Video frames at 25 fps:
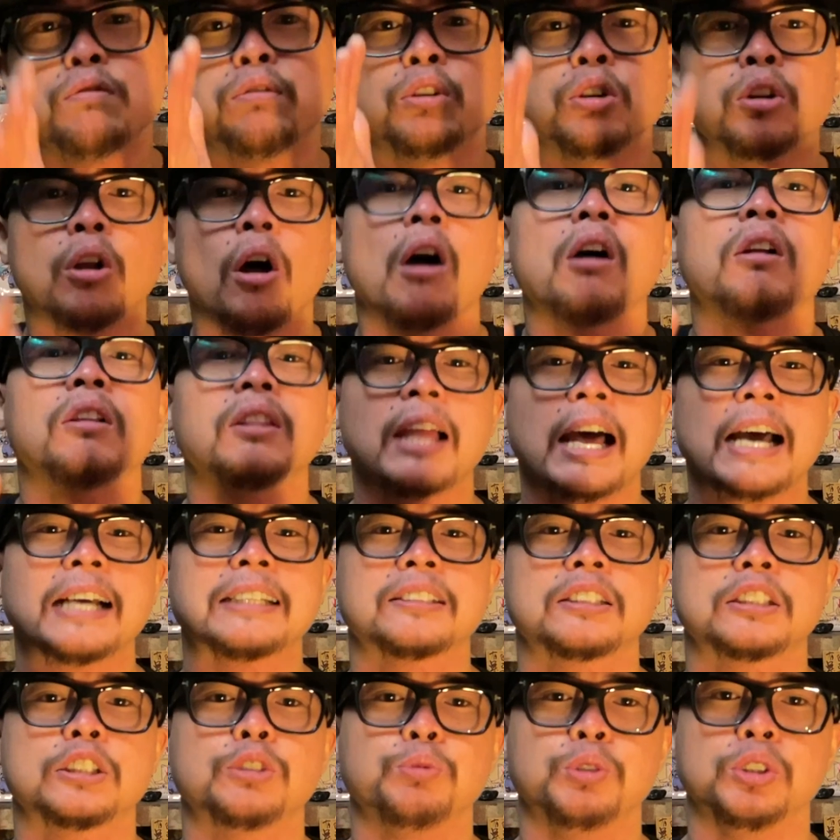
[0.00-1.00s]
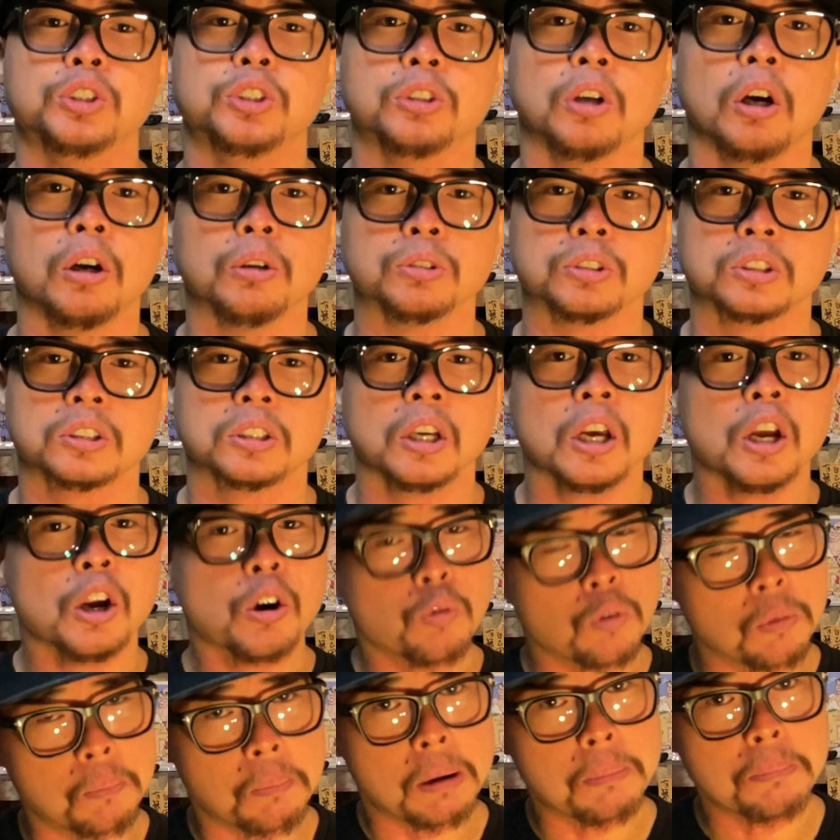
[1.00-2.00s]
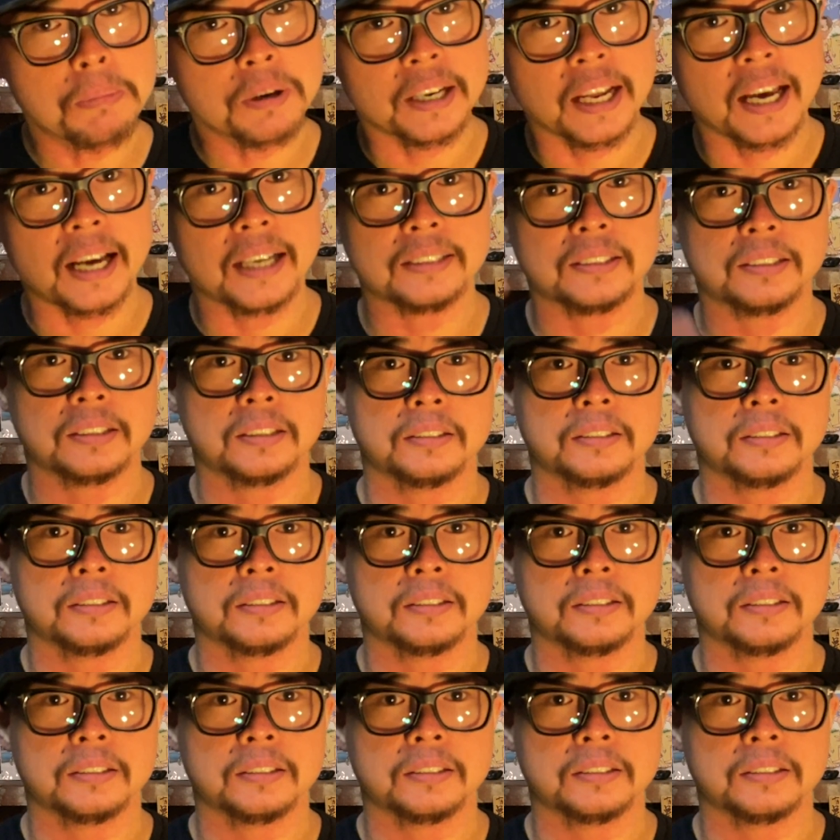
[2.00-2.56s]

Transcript: long-lasting results. Remember that.